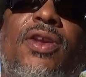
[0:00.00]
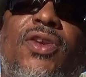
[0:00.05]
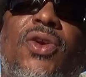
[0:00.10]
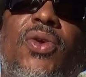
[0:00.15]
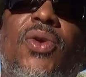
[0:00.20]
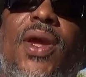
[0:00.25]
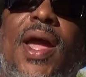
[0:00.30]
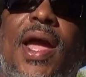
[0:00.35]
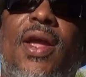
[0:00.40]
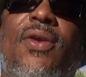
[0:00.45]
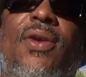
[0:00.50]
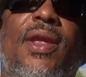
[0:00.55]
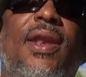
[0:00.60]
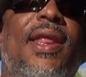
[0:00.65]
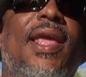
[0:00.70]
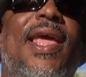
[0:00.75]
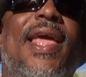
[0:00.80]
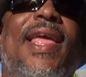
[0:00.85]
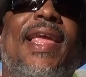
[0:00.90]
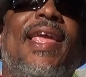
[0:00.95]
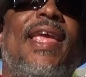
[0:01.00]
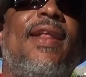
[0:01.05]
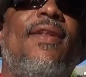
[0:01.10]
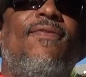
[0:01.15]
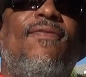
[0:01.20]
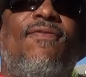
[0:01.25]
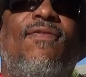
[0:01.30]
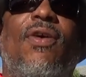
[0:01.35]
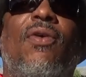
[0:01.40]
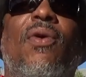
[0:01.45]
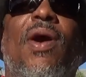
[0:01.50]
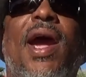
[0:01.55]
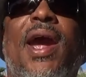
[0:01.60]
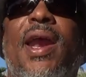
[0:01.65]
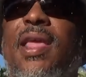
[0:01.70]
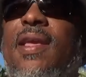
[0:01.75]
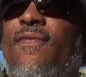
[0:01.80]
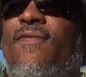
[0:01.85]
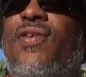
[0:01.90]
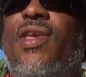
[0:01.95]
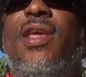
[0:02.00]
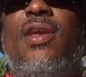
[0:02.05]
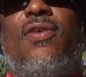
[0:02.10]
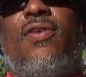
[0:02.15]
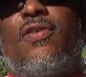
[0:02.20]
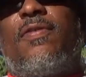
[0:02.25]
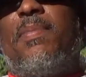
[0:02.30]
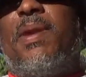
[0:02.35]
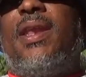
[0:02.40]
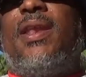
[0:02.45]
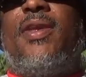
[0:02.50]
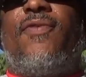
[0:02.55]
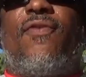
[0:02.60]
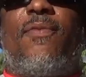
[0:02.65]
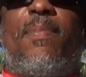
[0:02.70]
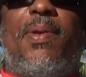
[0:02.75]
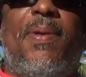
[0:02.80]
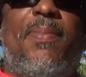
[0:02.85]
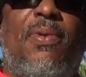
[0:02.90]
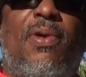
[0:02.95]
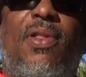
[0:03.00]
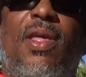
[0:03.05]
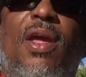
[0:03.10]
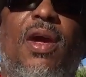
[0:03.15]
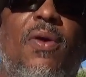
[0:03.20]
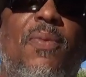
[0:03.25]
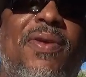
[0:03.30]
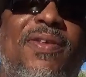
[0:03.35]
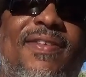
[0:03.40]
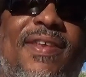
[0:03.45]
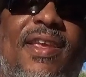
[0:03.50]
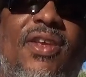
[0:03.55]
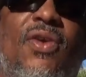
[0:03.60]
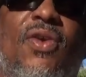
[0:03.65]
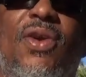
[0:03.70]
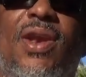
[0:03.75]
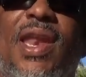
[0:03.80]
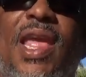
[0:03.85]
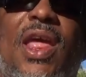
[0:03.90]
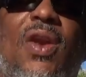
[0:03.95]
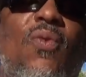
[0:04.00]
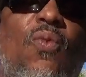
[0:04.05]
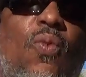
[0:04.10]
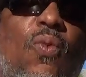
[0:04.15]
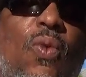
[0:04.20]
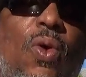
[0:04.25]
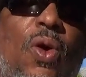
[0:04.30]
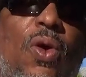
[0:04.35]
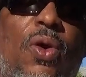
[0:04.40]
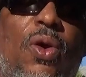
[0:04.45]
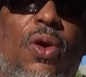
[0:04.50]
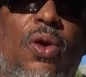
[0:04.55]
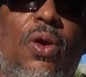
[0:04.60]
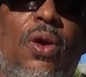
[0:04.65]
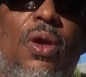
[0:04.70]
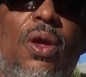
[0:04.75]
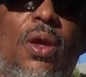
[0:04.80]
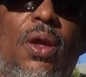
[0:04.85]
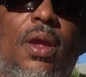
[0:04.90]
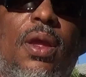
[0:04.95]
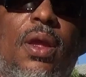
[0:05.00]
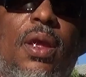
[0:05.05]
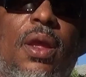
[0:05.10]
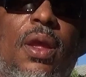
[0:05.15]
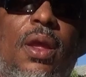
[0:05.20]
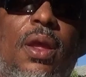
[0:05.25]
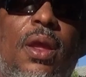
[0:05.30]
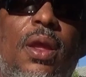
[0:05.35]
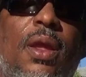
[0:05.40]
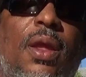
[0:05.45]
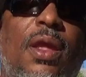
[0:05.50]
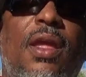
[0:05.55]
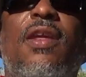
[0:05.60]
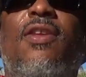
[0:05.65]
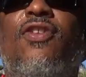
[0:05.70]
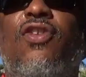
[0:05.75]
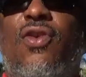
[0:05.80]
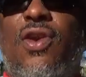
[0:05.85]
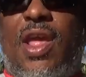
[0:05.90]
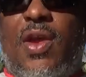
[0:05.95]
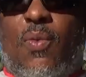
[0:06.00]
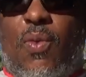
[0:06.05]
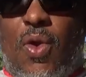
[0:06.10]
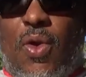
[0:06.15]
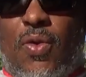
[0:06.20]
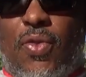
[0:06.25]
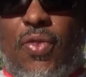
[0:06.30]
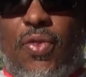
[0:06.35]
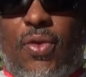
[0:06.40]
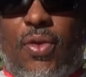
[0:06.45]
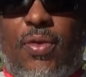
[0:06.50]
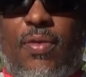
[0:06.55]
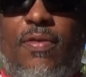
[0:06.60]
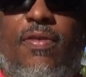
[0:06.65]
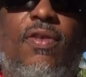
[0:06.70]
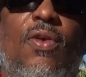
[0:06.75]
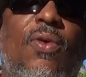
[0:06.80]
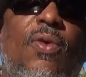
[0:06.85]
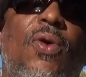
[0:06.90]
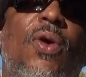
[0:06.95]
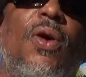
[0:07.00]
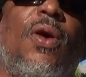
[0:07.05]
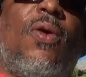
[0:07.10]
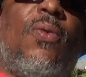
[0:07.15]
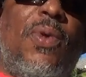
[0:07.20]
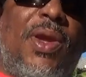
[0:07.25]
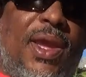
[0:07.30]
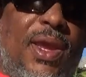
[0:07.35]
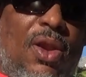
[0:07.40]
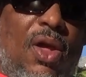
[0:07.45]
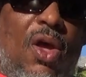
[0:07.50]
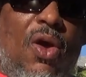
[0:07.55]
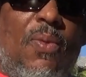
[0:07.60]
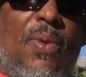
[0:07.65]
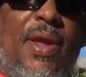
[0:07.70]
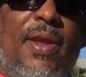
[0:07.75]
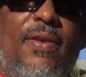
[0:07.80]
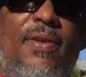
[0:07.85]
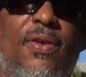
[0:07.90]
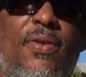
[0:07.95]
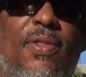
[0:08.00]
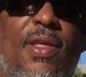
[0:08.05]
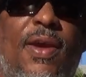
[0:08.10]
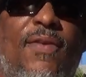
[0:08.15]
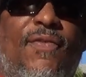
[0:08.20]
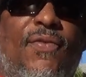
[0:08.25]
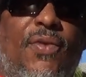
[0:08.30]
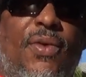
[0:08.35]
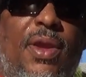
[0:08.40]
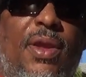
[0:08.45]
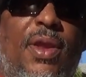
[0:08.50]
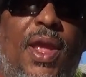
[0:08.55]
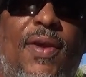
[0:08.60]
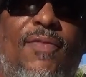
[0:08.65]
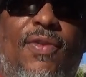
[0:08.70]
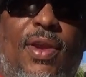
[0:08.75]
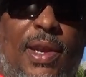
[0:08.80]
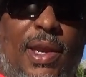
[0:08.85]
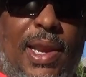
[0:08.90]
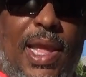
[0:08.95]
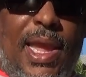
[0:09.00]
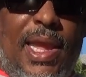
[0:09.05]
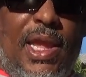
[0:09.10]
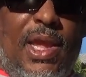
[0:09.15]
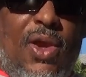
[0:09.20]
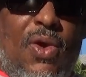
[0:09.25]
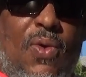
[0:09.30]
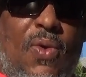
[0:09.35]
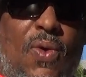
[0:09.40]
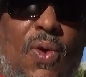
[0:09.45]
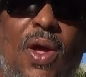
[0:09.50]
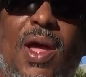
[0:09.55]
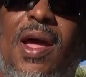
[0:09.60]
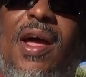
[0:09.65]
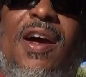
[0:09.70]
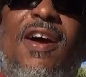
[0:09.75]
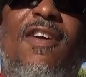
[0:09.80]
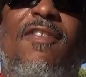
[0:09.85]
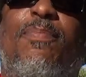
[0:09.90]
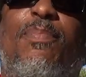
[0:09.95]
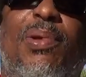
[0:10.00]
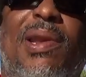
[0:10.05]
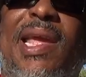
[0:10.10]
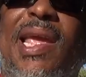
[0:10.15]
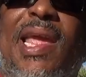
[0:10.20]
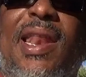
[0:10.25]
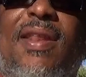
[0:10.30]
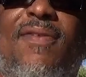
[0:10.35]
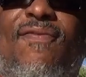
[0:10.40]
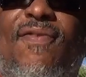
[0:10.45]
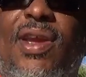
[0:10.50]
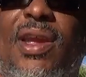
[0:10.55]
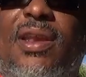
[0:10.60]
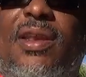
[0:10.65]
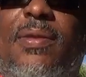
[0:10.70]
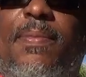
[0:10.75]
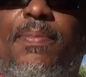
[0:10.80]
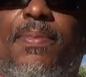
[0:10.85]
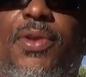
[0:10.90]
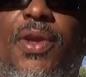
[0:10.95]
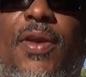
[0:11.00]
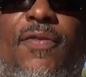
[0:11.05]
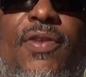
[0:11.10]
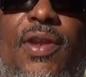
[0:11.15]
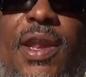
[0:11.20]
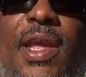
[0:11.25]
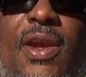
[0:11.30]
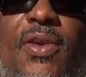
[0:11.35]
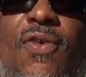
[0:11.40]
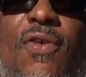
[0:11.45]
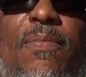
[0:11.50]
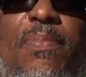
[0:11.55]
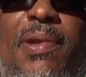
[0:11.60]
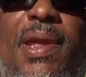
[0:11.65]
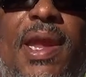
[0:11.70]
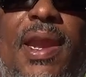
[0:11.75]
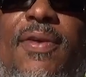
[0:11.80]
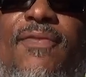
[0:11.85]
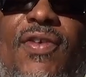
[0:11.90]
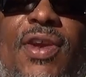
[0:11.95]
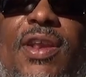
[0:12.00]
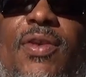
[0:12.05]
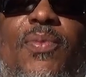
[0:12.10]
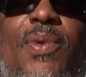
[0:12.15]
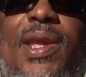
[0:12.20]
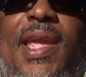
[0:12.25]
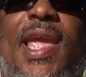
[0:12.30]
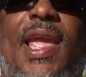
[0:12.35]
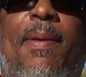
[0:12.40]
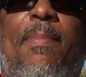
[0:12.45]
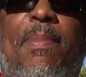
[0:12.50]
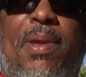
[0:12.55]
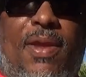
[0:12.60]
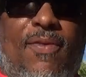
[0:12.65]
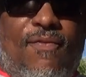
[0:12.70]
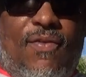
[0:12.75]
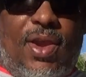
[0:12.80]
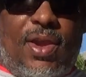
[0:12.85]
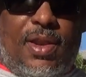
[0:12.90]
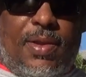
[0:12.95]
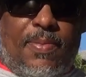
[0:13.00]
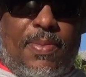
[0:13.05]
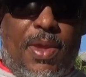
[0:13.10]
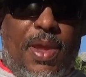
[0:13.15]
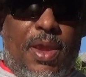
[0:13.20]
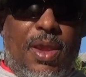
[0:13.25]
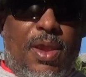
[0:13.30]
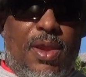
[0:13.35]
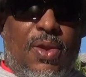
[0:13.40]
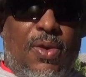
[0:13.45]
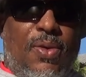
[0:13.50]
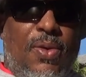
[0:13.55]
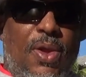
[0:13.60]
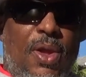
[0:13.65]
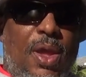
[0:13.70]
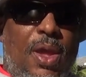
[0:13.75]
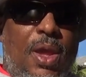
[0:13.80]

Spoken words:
show you how you can get a variety of vehicles, meet different people. They always say your network is your net worth. So we can always do that for you. And you have to let go of playing the victim. You have to let go of playing the victim. We can't be a victim. You know,